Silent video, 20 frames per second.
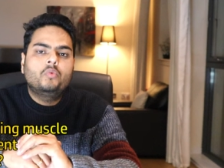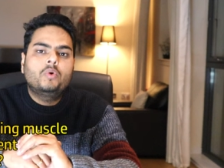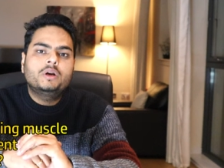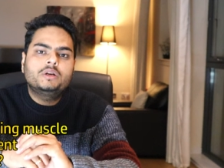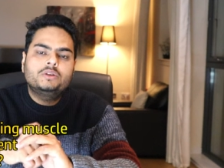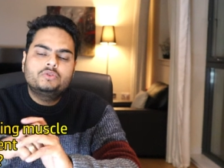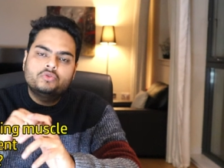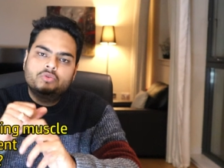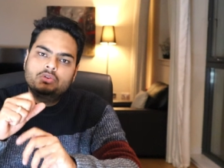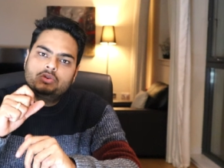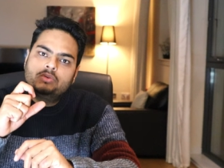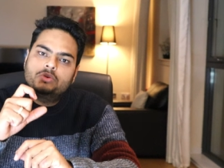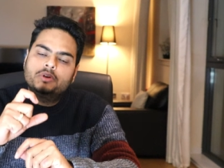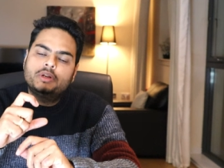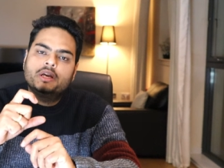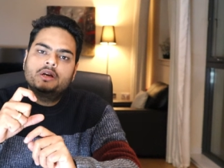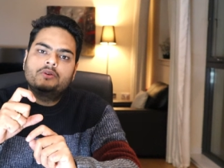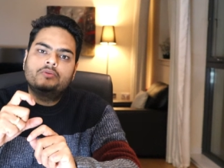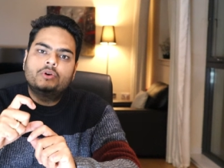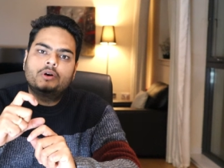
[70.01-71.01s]
what should you
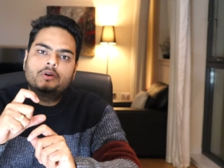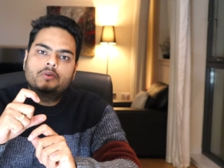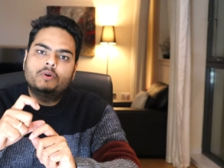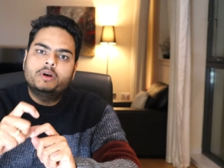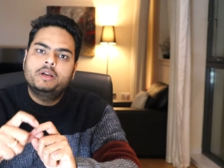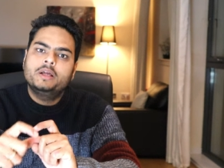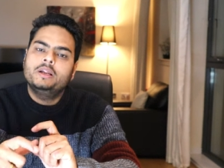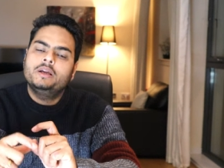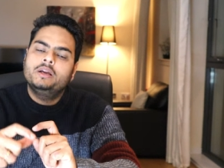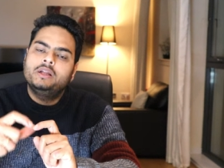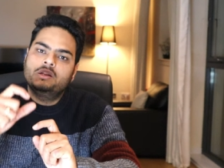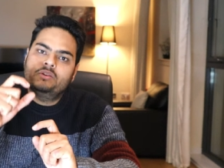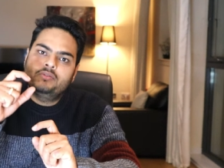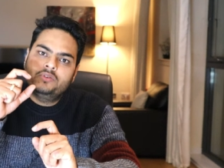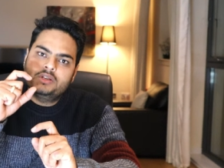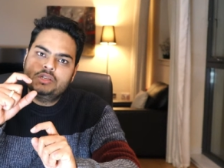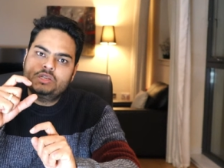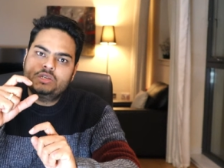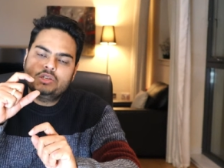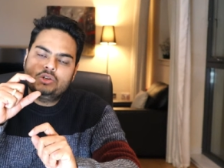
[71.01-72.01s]
take forward and
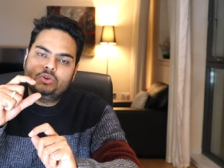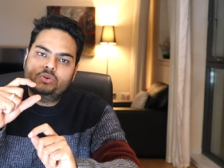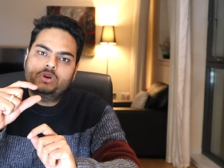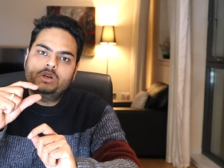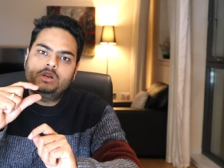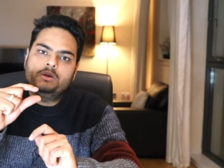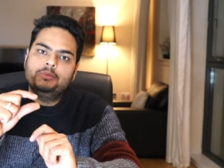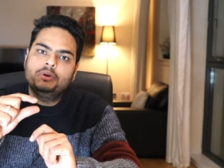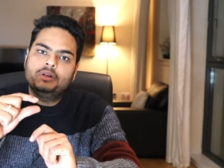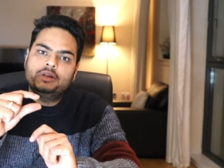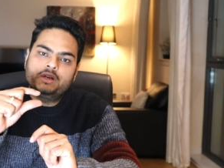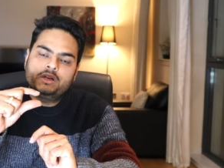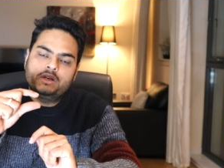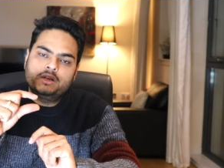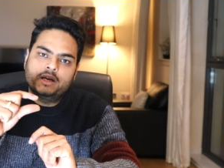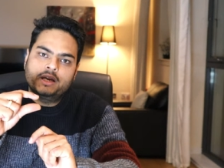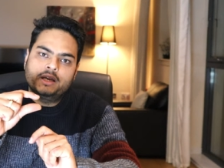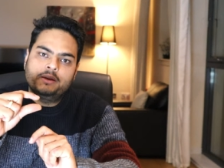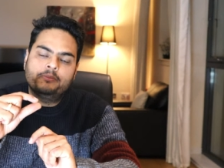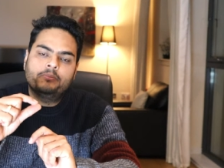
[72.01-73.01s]
invest your
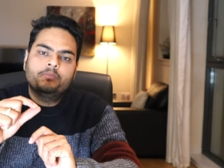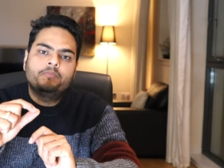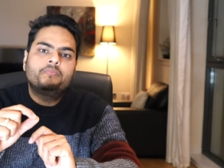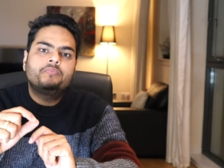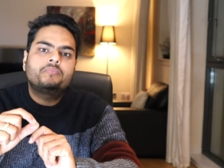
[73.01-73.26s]
limited time